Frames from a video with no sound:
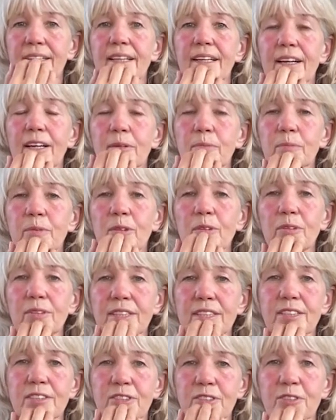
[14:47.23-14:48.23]
I'm not
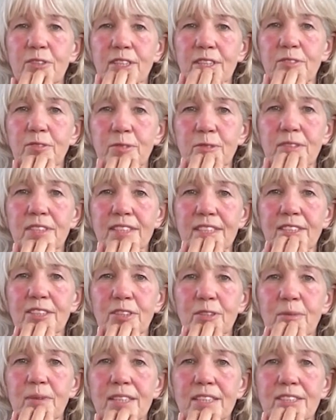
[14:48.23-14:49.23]
in a stressful
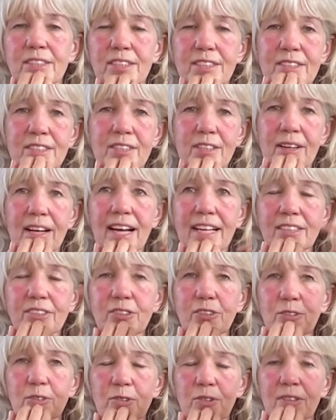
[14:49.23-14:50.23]
situation. So as
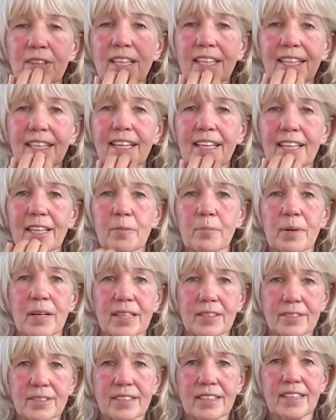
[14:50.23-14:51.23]
you're thinking
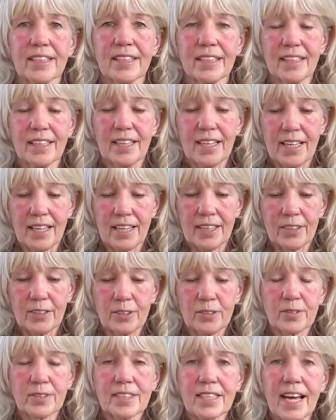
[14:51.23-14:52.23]
about it,
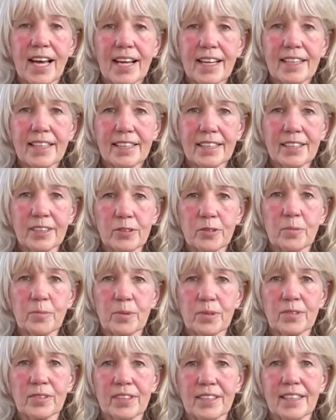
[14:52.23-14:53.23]
you're telling your
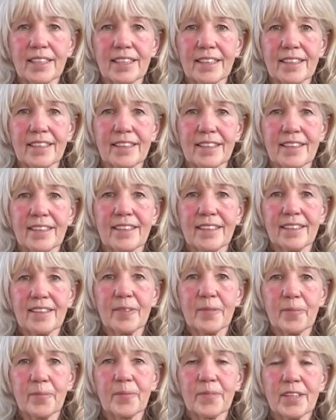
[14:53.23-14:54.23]
body
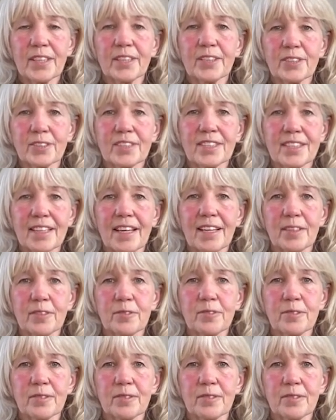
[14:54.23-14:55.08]
that you're safe.